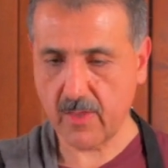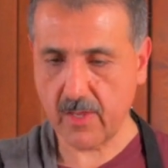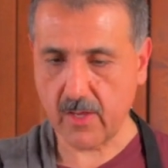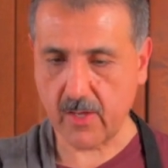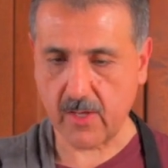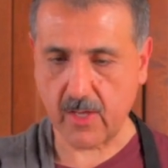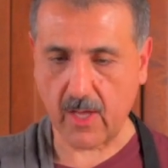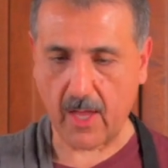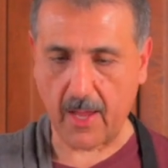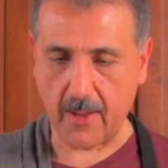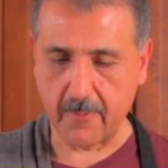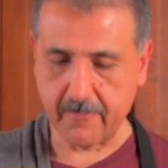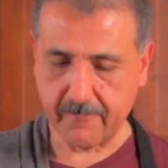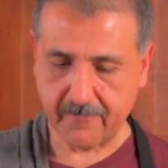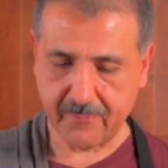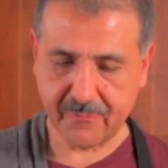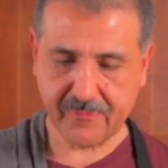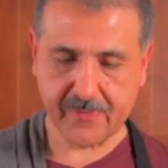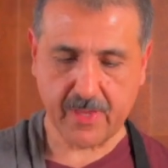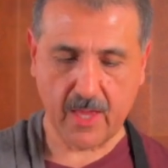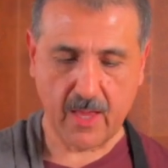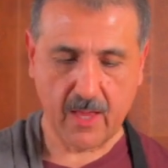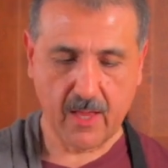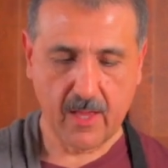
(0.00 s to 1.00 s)
Okay,
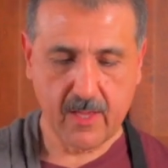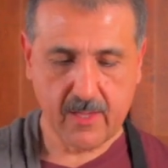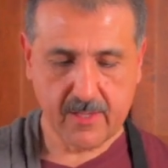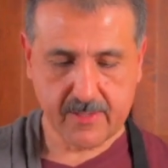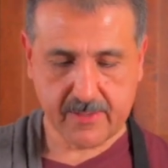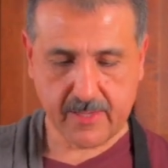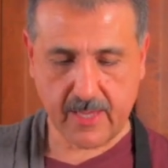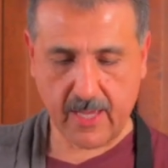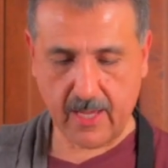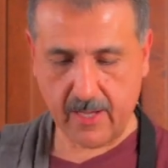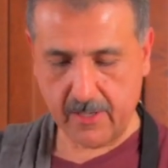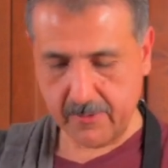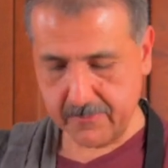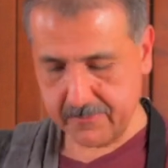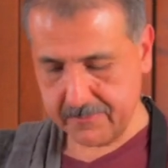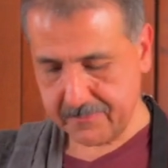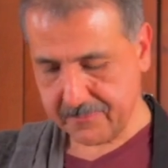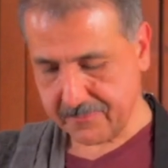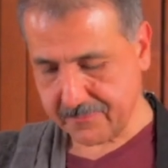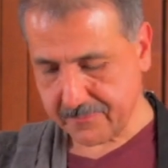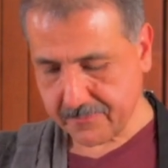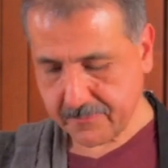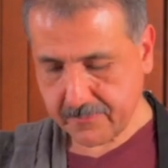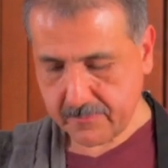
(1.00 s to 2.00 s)
now
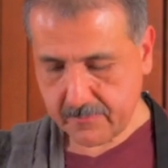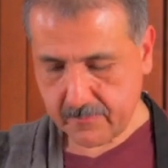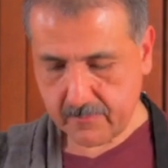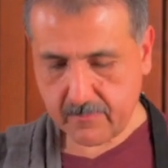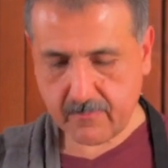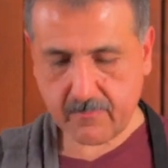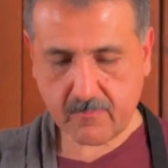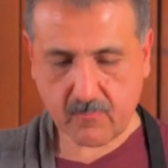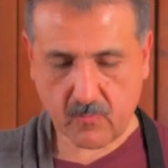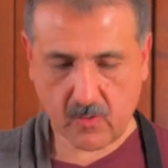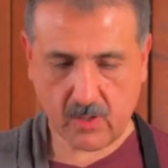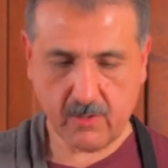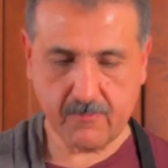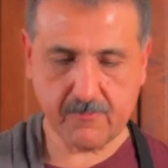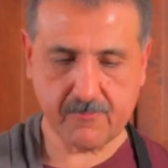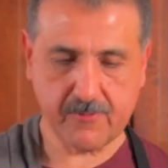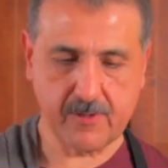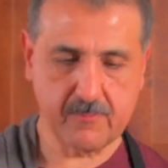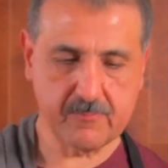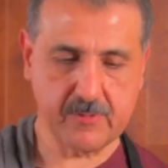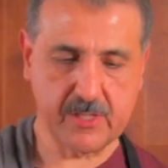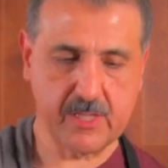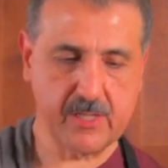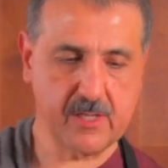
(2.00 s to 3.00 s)

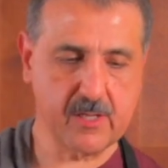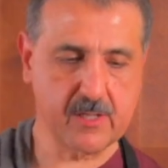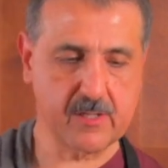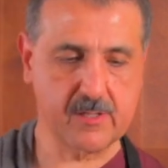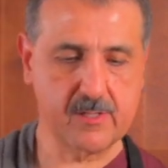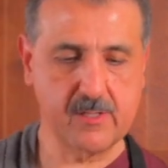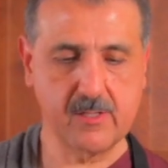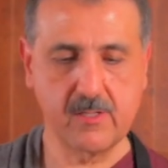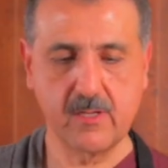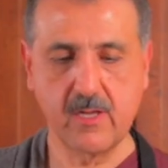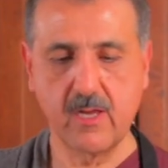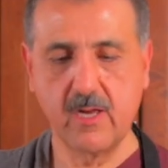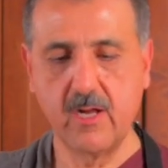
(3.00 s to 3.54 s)
from here